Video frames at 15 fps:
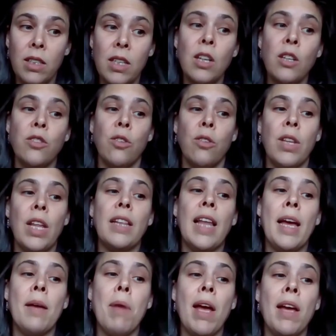so that they
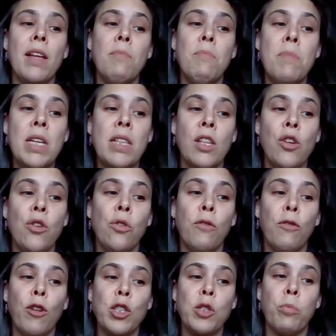may meet the
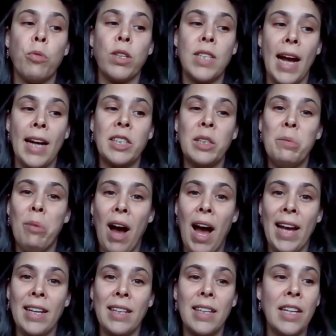universe protected
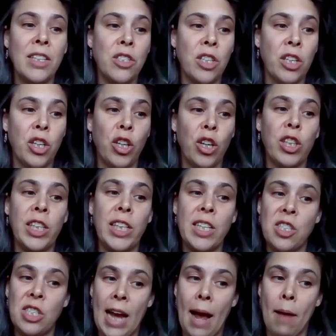by and securely
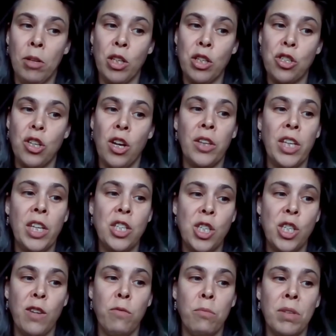established on the
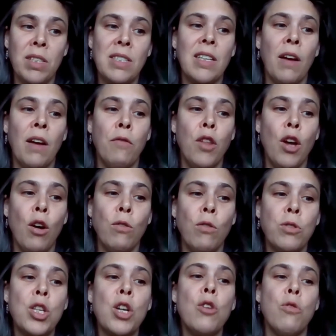achievements of those